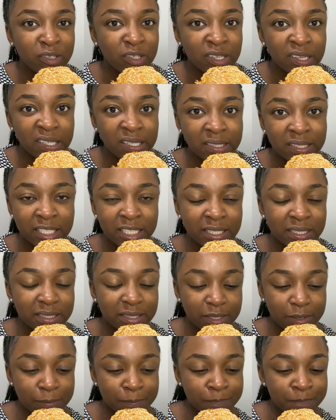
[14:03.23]
on that test,
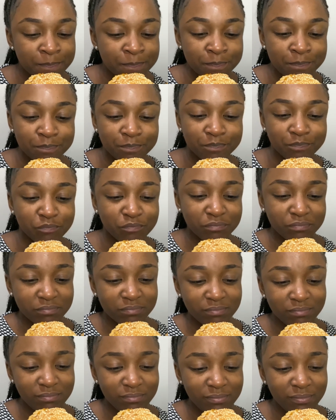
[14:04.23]

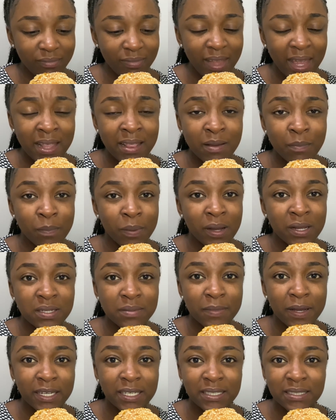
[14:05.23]
and the pass
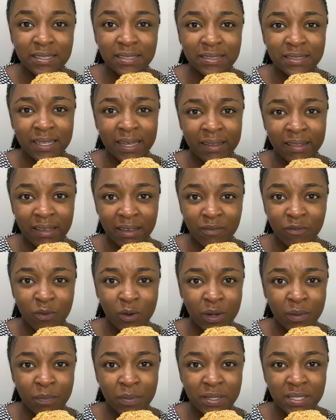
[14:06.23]
mark is, I think,
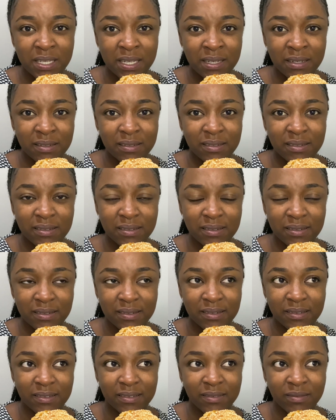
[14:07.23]
40%.
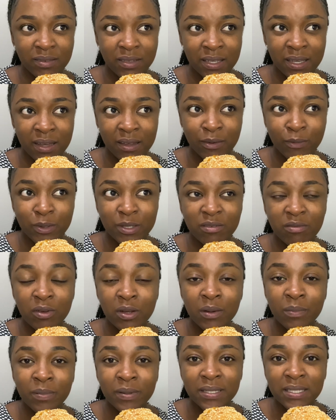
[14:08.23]
Yeah, it was
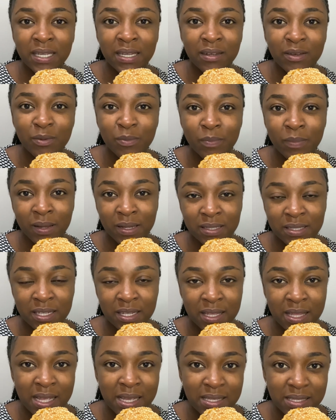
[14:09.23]
40% to pass the
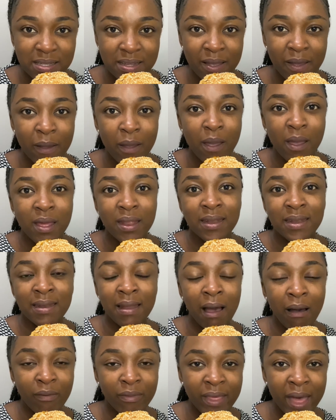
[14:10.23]
test.
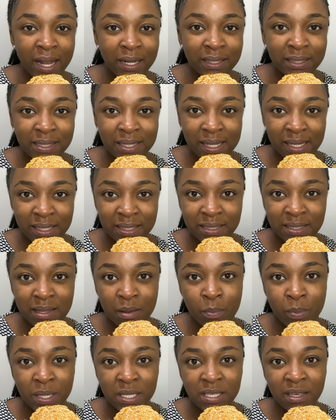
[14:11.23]
Now that test, the
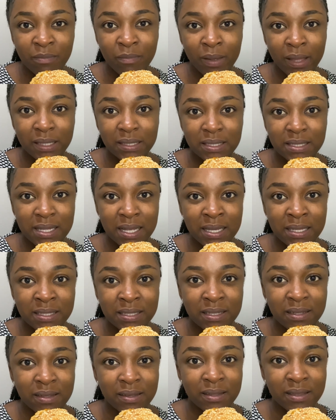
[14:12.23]
basic maths
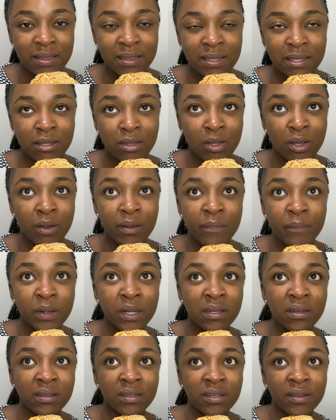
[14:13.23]
test,
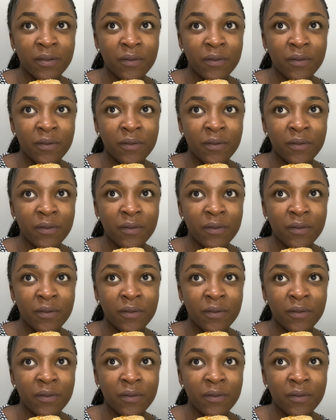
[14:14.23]
determined